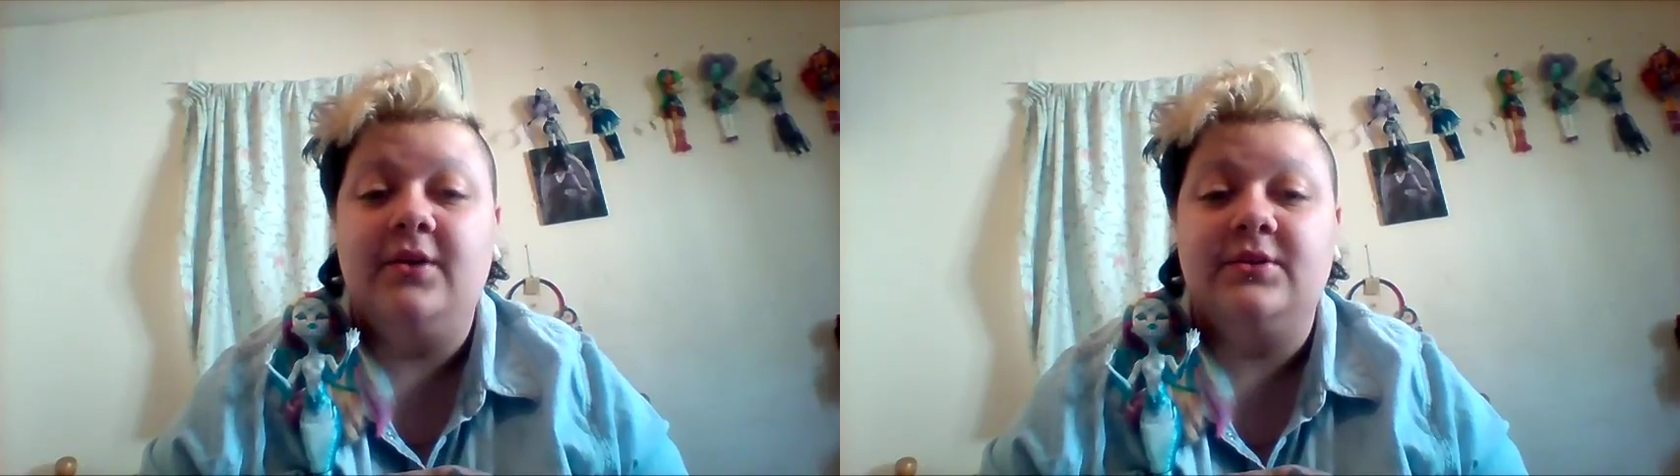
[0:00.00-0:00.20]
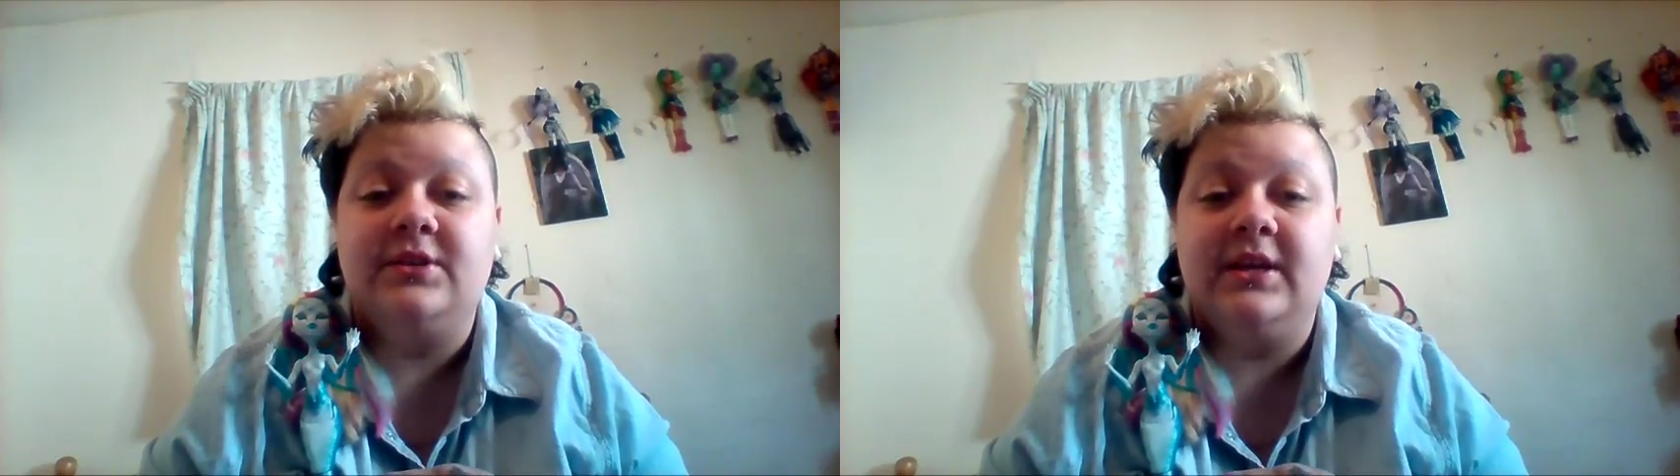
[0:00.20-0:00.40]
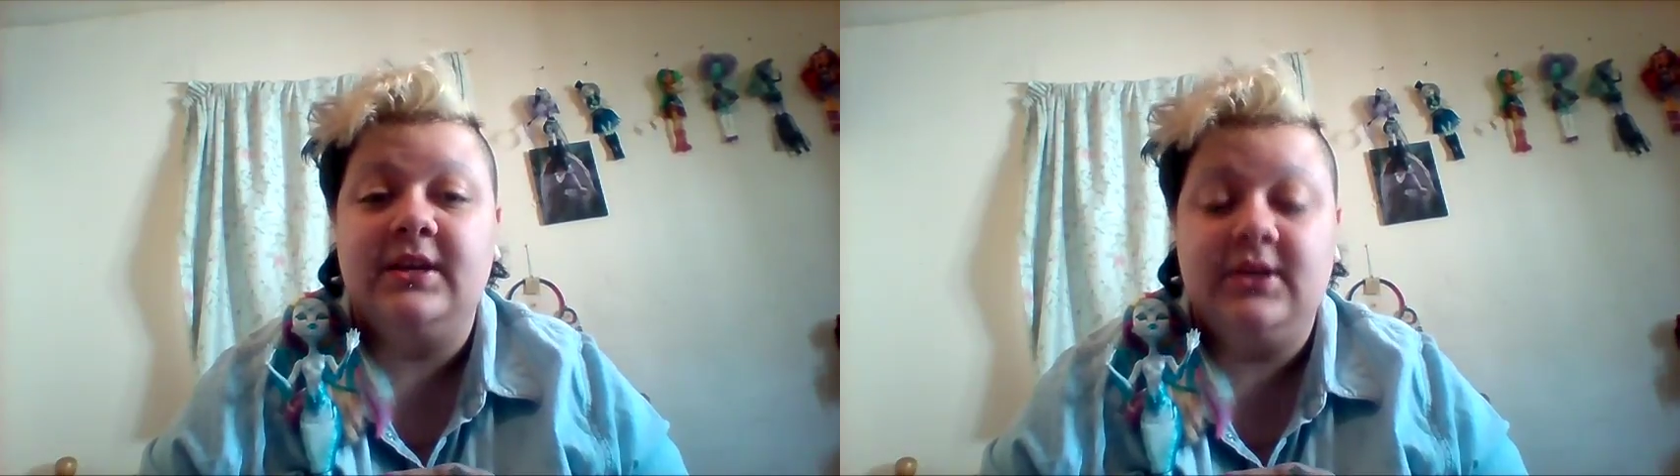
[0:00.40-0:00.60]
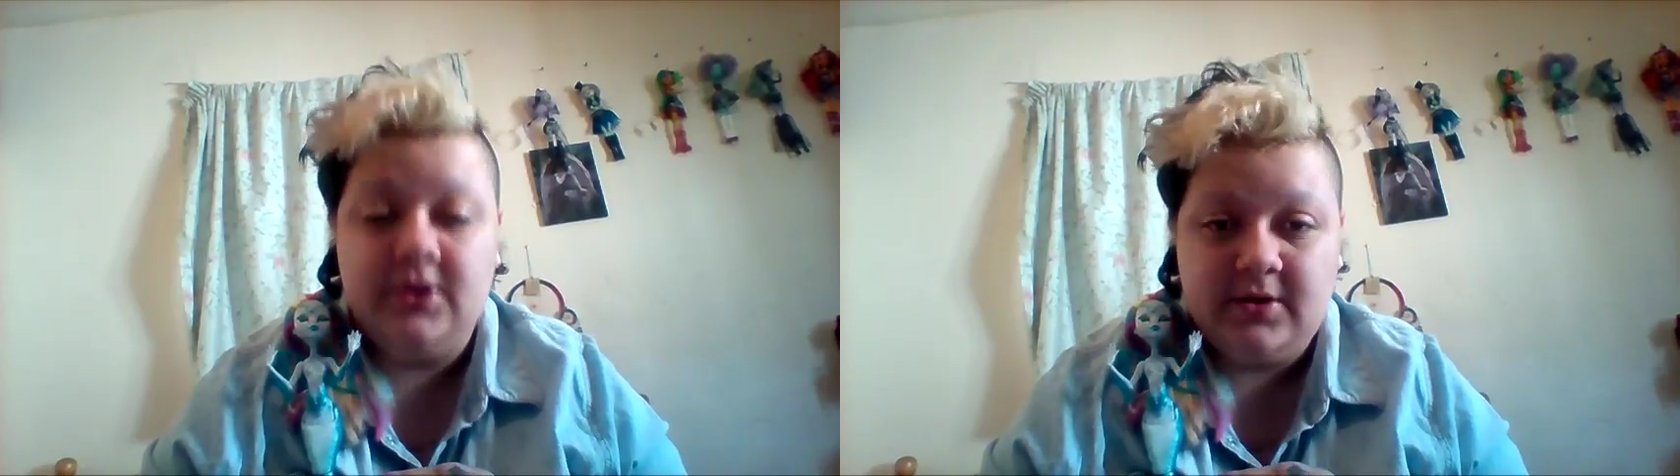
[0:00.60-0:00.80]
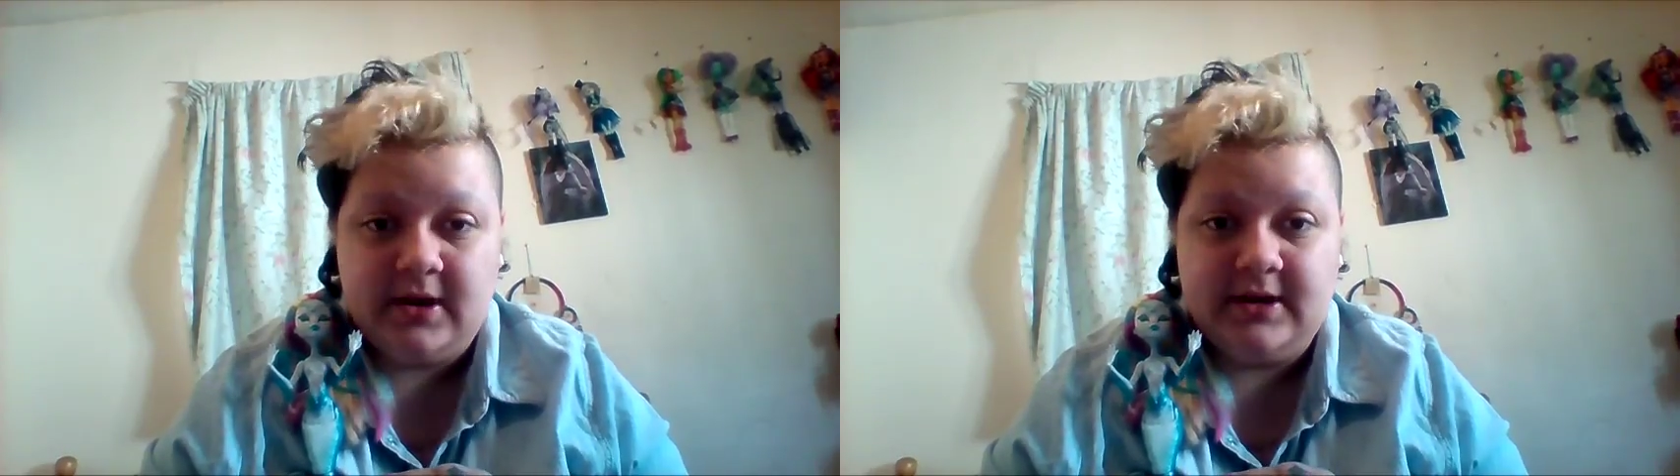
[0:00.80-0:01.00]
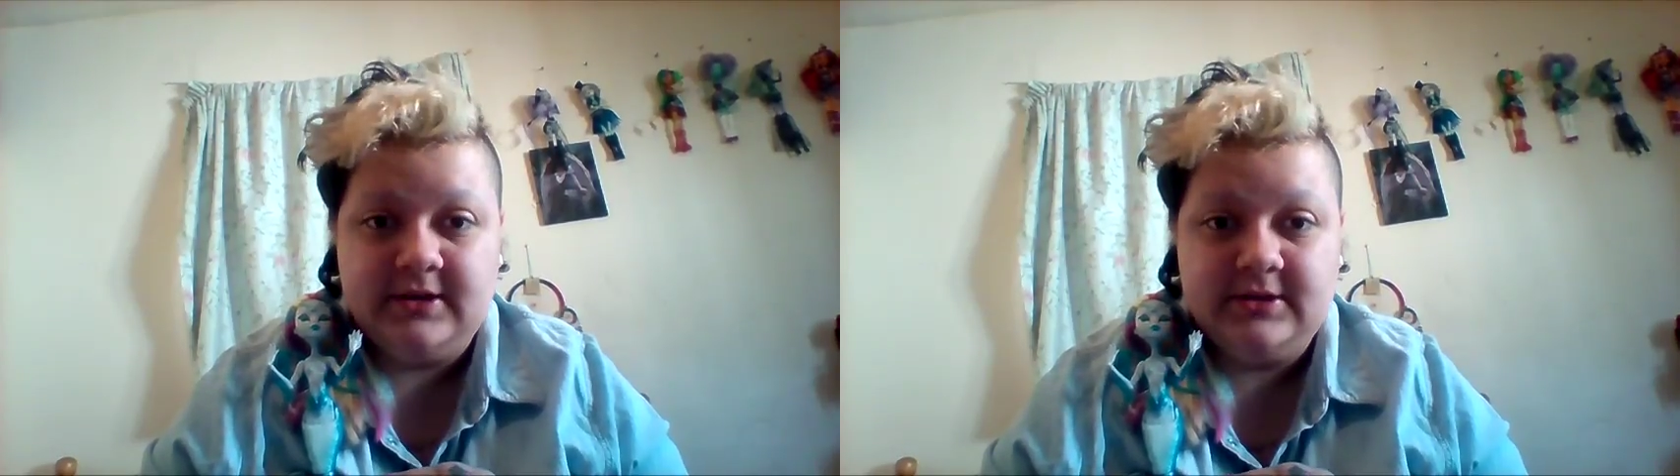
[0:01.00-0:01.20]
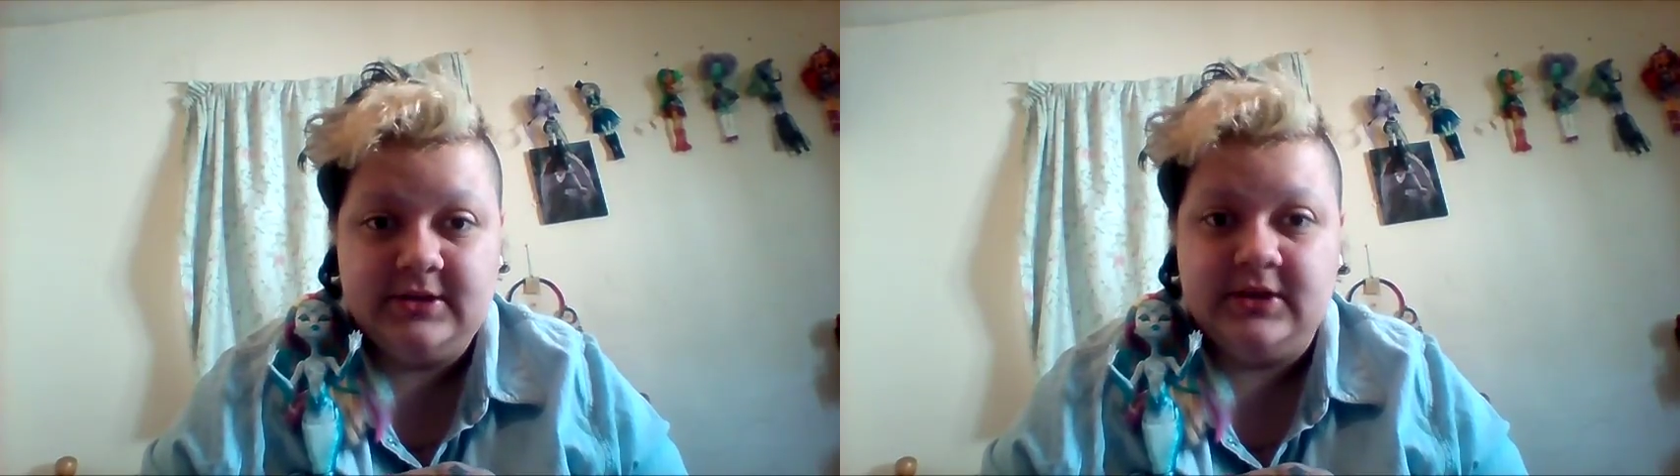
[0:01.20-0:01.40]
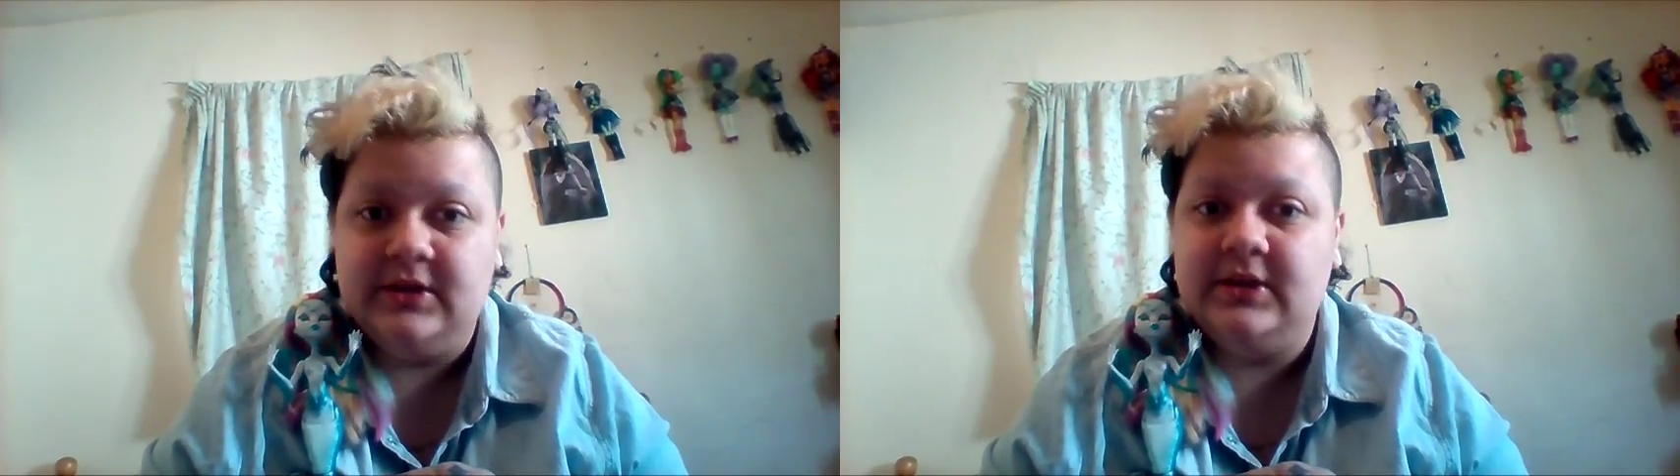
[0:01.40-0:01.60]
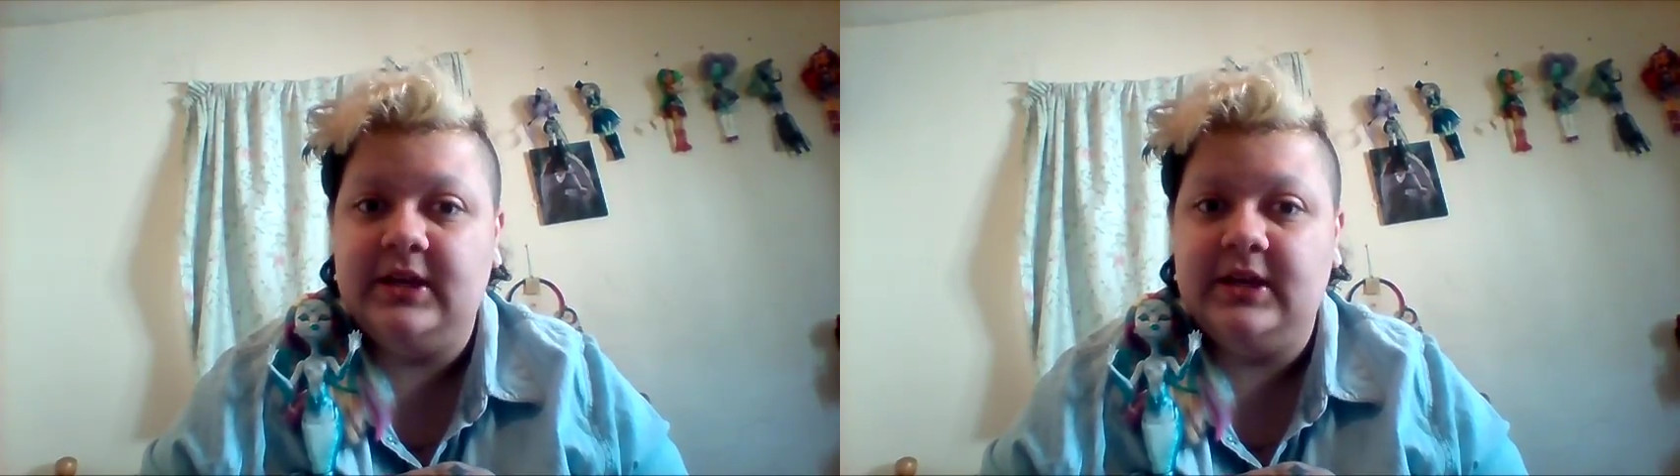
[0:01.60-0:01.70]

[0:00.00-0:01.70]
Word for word: will see you guys in